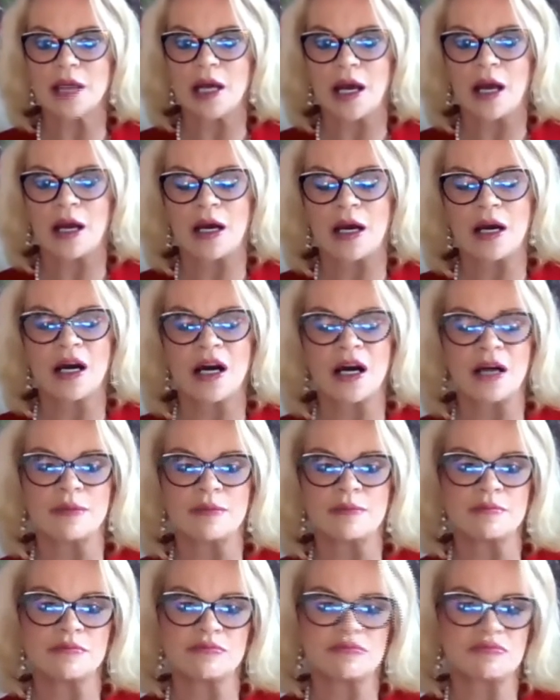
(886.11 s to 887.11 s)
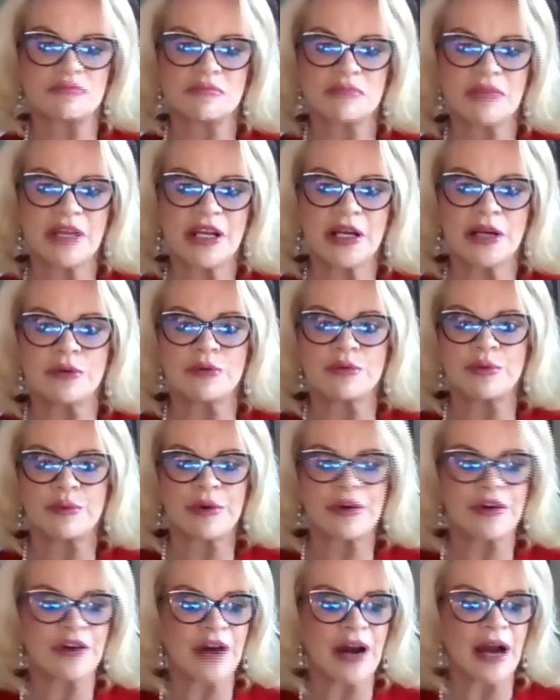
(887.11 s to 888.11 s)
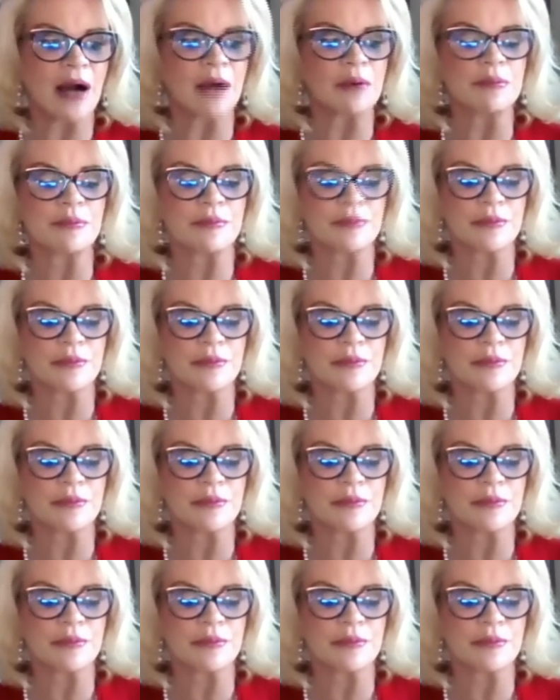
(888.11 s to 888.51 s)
When we were out,